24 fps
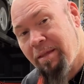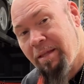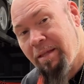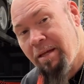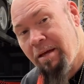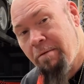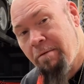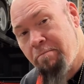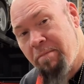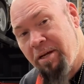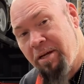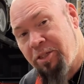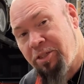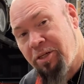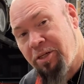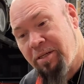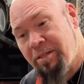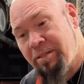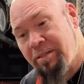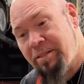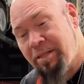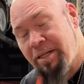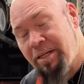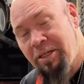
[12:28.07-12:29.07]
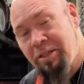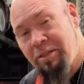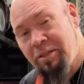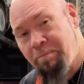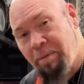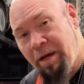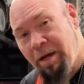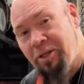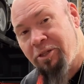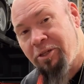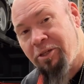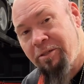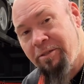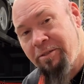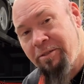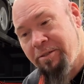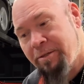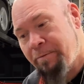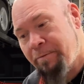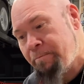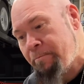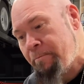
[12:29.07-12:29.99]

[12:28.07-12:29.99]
emissions and inspections.